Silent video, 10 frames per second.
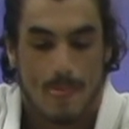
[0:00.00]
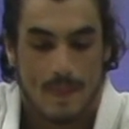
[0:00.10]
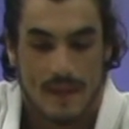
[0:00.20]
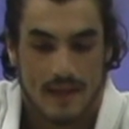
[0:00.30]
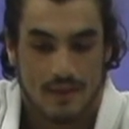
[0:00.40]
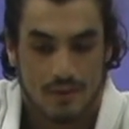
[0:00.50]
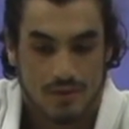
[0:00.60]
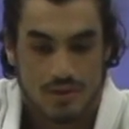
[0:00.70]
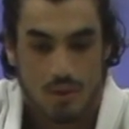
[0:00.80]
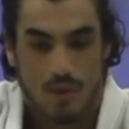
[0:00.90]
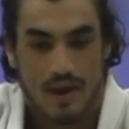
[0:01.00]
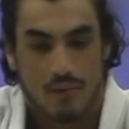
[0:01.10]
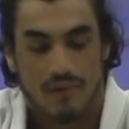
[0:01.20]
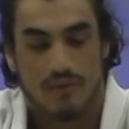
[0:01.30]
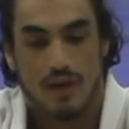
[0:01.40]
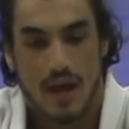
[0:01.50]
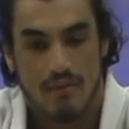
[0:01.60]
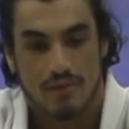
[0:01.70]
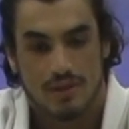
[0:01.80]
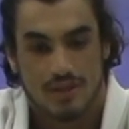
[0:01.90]
that there is a way with
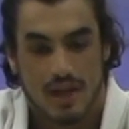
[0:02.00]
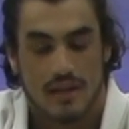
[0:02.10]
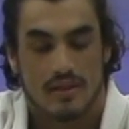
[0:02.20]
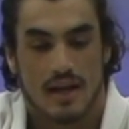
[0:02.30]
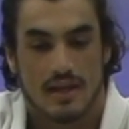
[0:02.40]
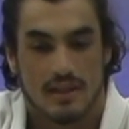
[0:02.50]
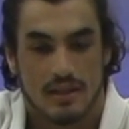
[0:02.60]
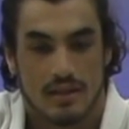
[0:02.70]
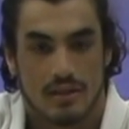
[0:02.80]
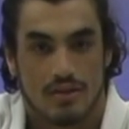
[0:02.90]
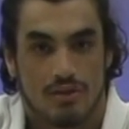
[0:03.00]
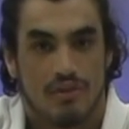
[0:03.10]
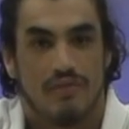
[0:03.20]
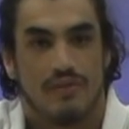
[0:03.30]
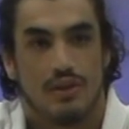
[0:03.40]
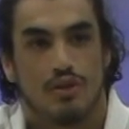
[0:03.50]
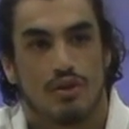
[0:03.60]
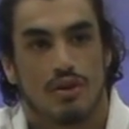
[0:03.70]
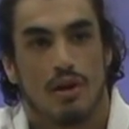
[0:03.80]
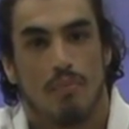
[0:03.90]
leverage and technique to defeat your
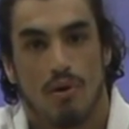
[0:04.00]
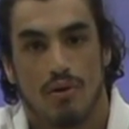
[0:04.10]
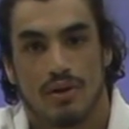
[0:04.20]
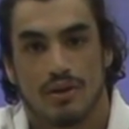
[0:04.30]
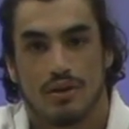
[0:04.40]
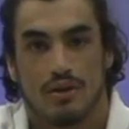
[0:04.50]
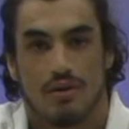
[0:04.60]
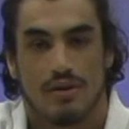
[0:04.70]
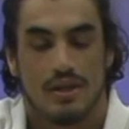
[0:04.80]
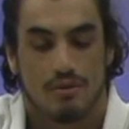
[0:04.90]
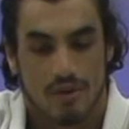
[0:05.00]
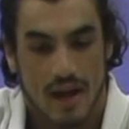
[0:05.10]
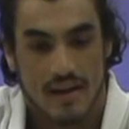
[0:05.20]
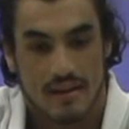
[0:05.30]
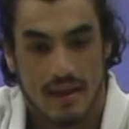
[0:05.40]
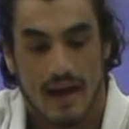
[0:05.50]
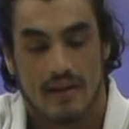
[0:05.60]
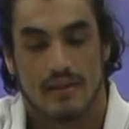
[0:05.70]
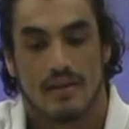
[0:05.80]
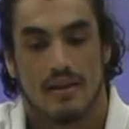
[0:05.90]
opponent. You know, he created
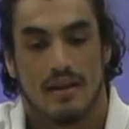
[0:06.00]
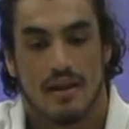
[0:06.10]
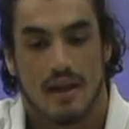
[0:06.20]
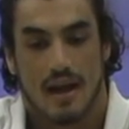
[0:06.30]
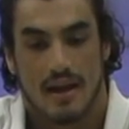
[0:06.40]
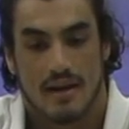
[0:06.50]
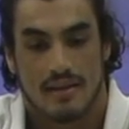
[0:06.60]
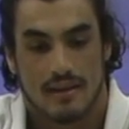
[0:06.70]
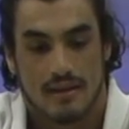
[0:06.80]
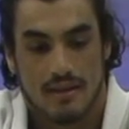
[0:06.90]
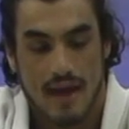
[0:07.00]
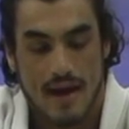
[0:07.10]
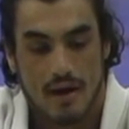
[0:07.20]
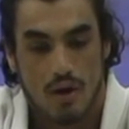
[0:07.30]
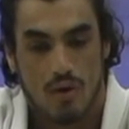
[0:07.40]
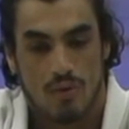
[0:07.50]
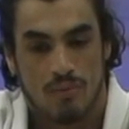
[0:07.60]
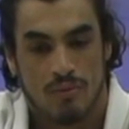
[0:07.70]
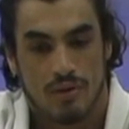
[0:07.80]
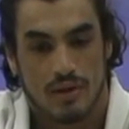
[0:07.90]
that. And I think that
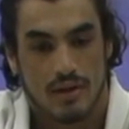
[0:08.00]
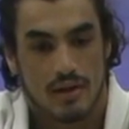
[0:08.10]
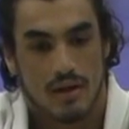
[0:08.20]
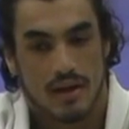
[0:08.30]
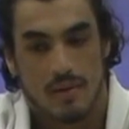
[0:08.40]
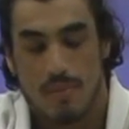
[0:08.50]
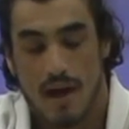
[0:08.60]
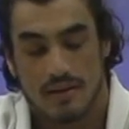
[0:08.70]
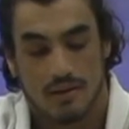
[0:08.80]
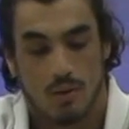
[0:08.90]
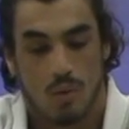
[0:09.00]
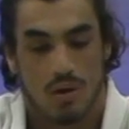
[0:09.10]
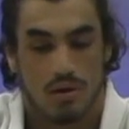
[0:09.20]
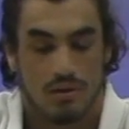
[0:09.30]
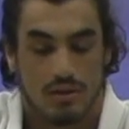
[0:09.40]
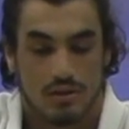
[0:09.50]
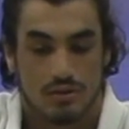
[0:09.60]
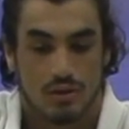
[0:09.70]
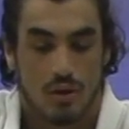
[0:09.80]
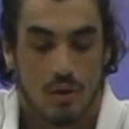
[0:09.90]
alone impacted the world.
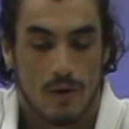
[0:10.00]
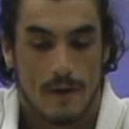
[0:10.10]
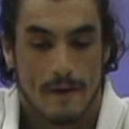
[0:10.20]
So